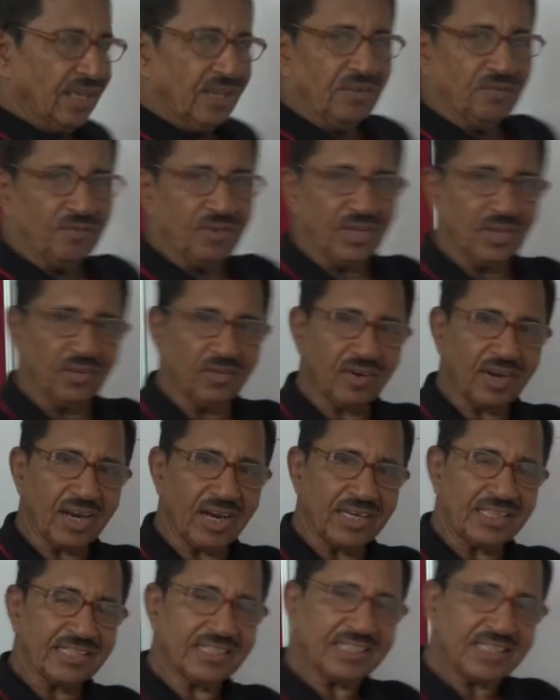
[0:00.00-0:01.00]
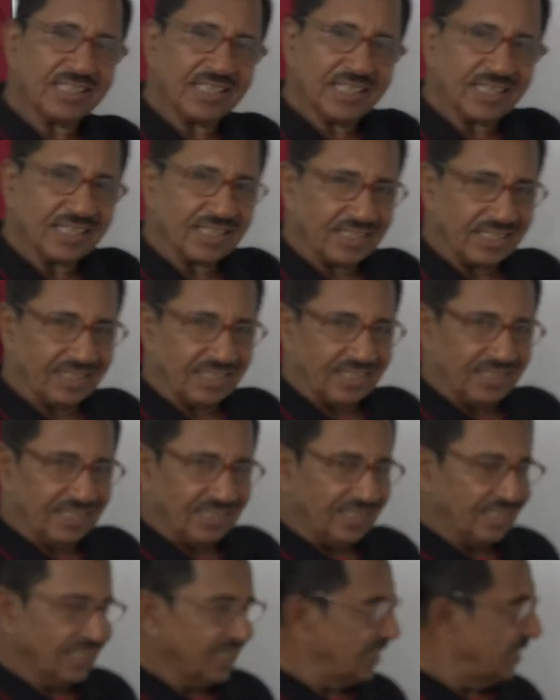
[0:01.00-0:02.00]
when you consider,
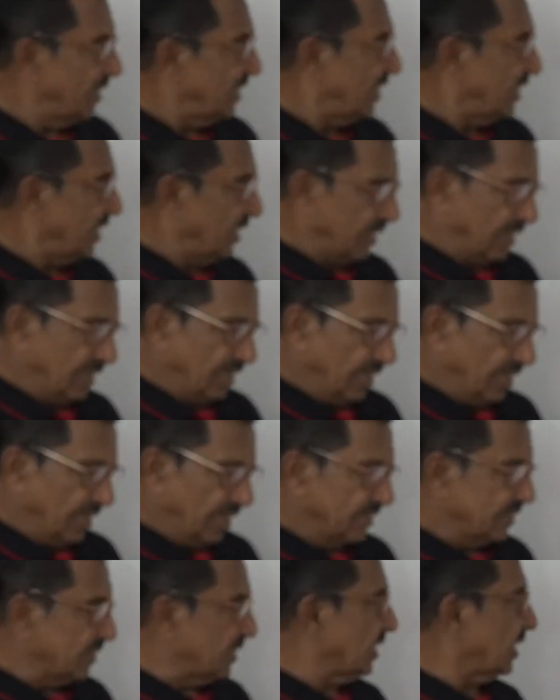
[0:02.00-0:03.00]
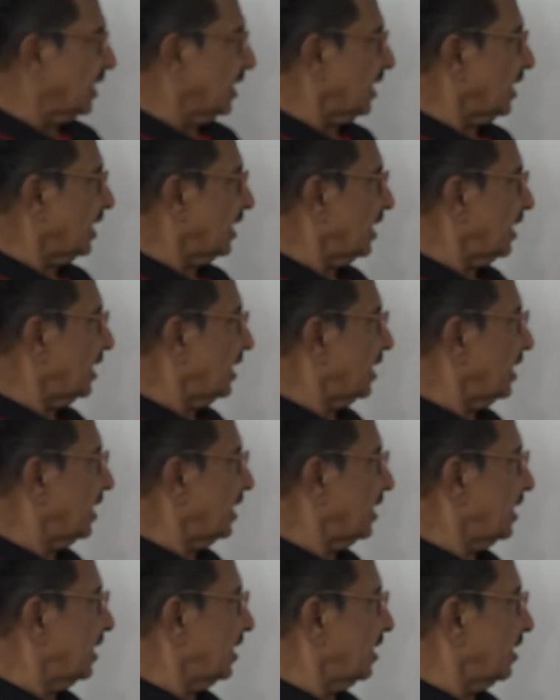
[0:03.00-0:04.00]
say,
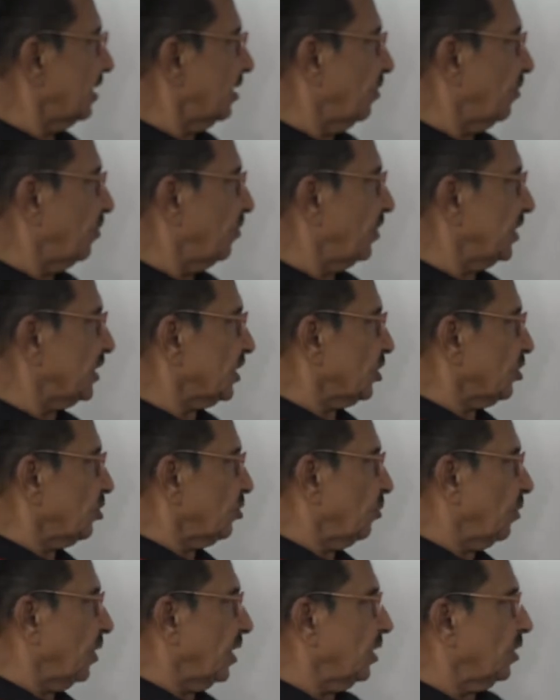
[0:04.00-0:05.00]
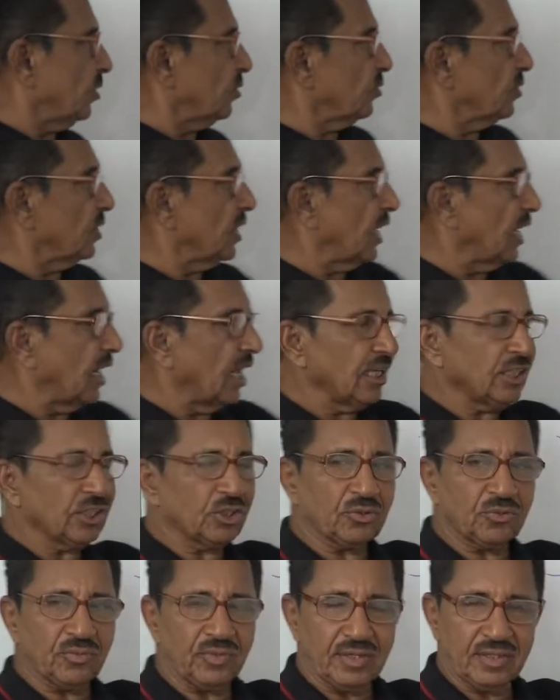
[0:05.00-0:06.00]
the first one to the
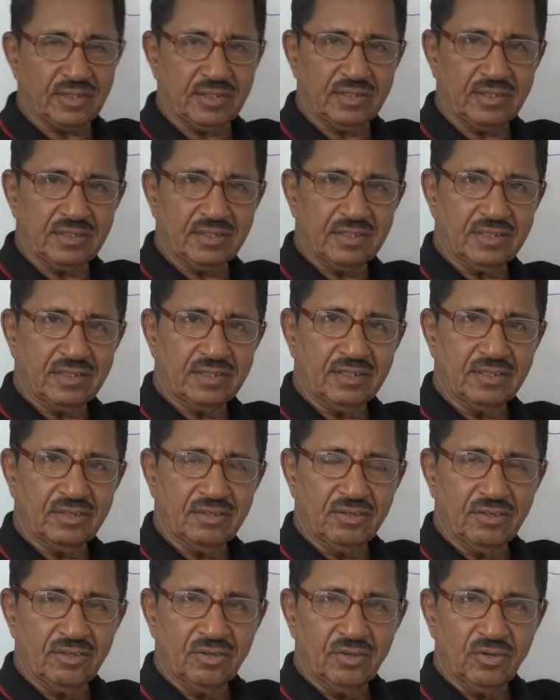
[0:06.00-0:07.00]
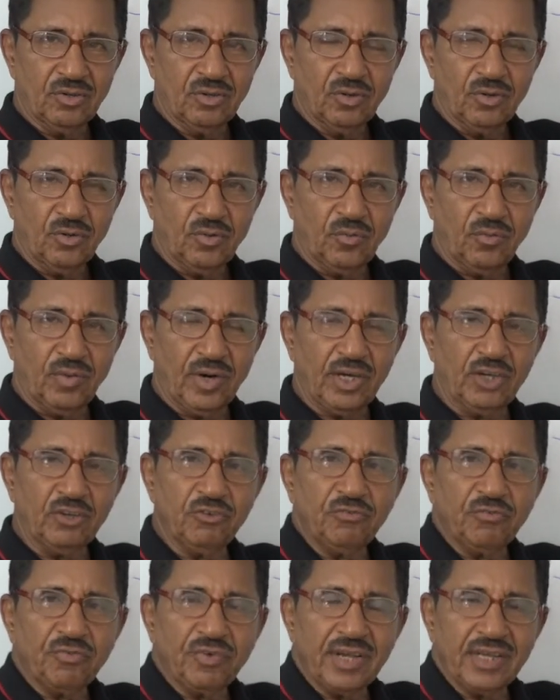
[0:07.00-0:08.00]
last one, what
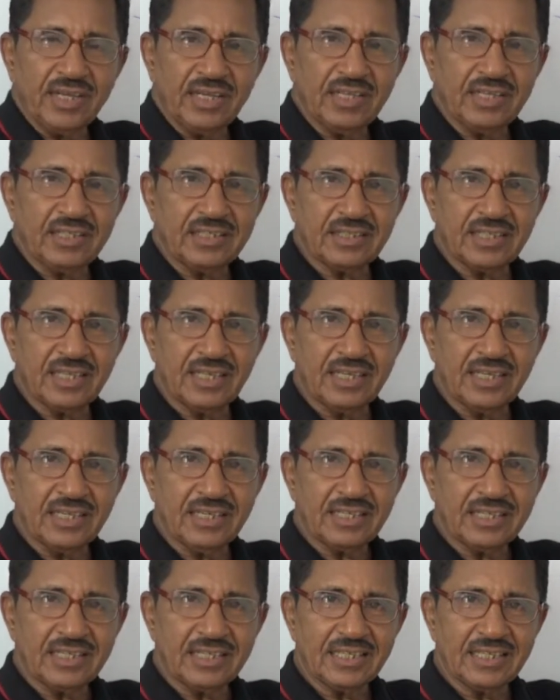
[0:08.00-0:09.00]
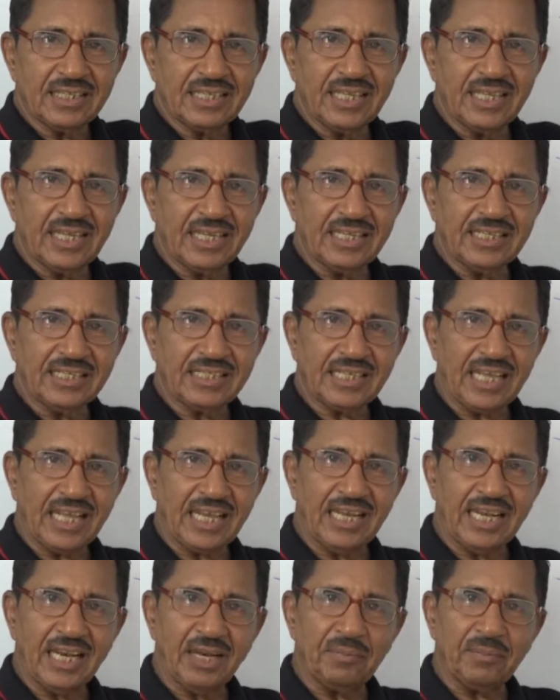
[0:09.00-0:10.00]
you find is that there is an
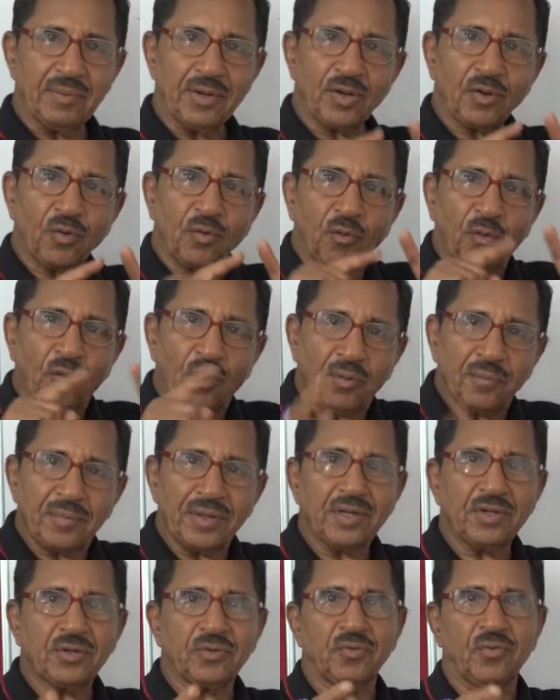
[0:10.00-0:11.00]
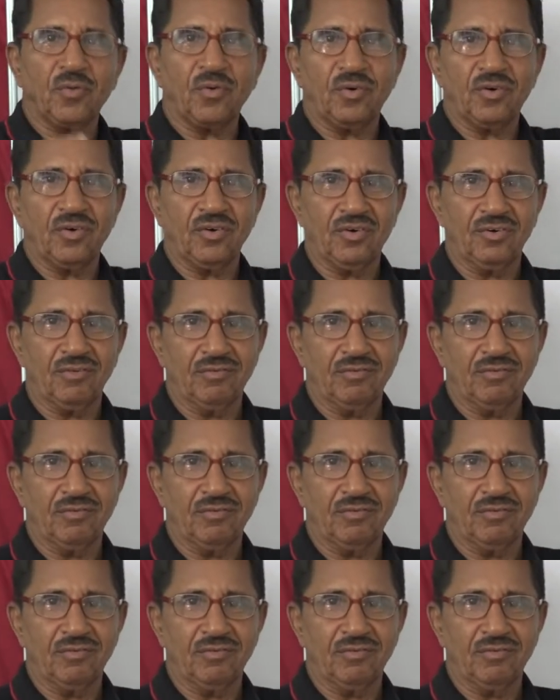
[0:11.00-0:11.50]
element common to all.